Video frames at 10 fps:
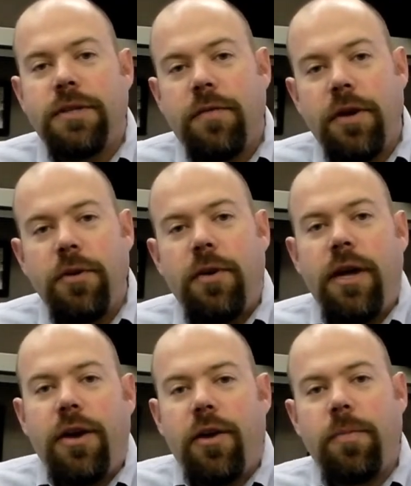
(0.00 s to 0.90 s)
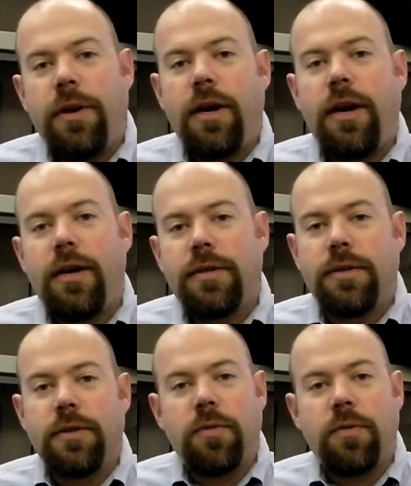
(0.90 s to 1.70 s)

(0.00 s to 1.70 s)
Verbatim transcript: If you're doing a company analysis,